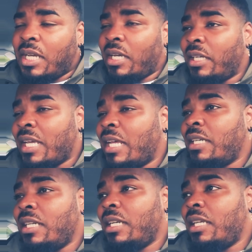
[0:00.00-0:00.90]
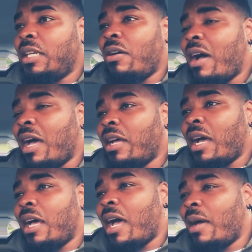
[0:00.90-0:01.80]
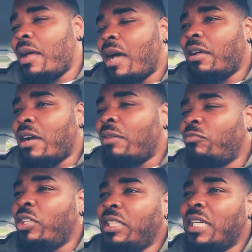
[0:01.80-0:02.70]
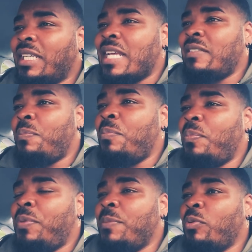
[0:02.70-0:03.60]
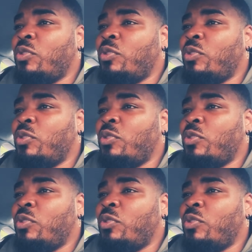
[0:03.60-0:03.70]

again, I'm really against people